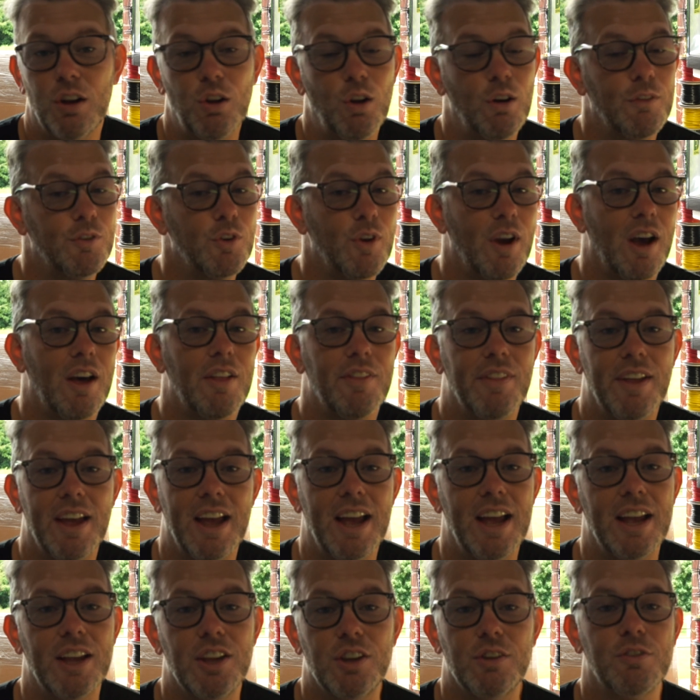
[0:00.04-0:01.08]
lot of you out
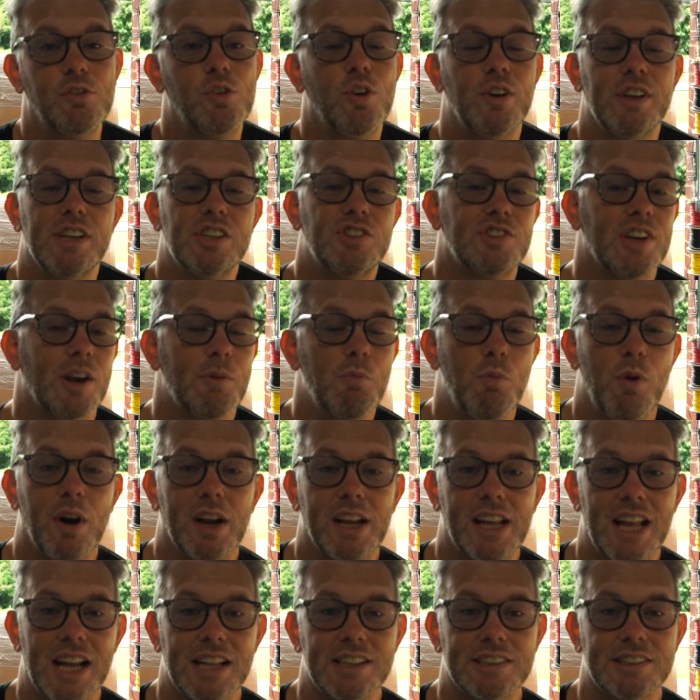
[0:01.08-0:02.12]
there, you've got your Gen
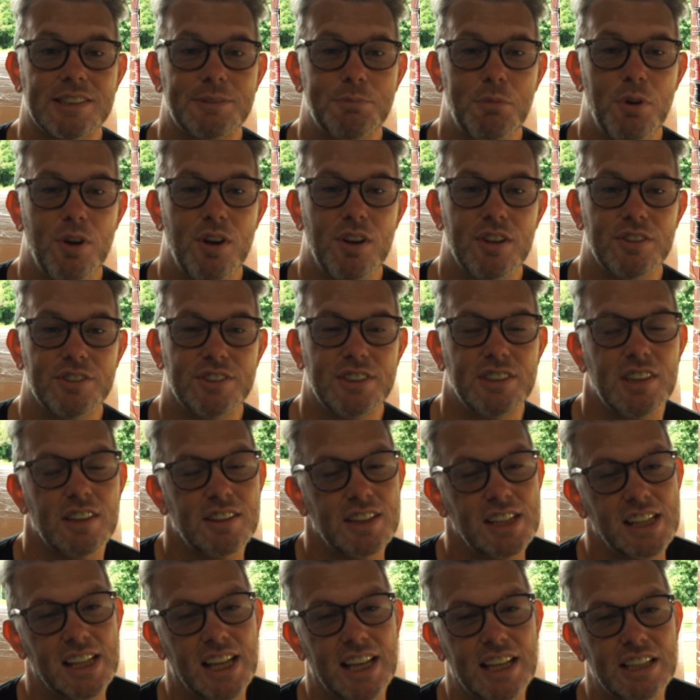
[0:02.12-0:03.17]
1 Cansmarts and you're
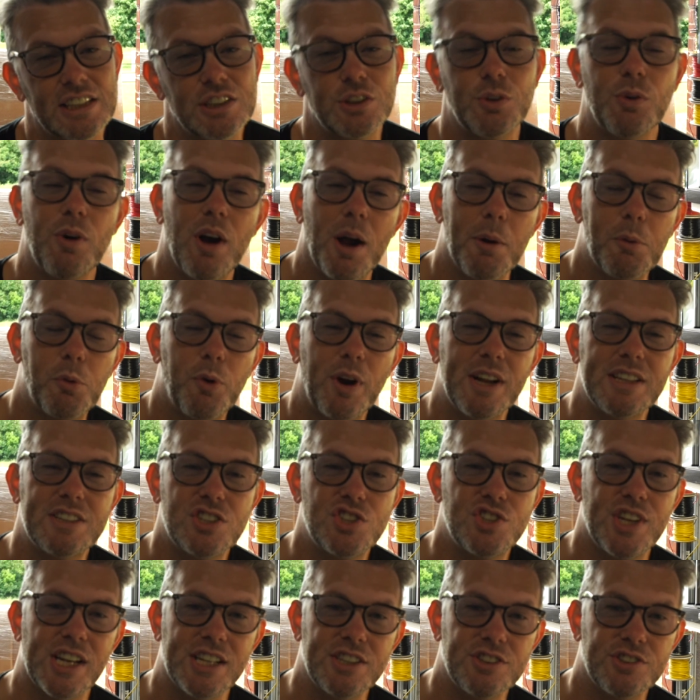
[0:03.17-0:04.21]
thinking, do I upgrade to
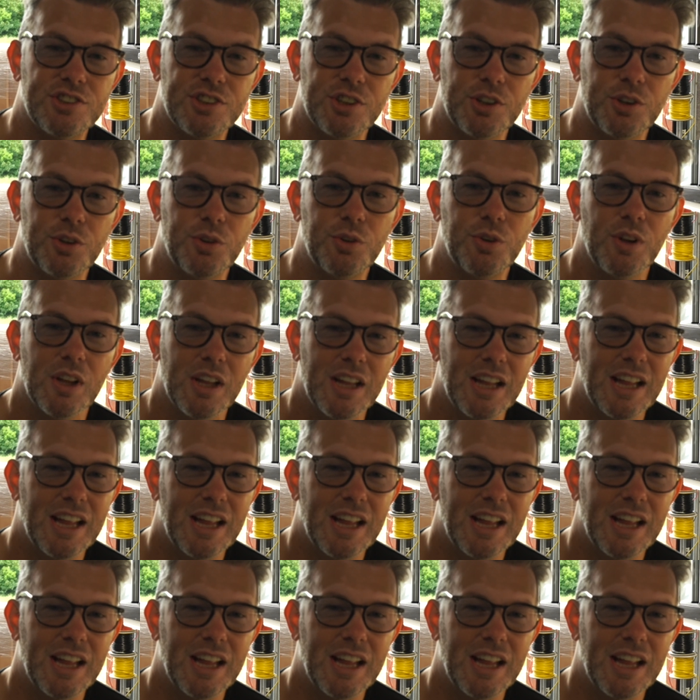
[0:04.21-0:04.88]
Gen 2?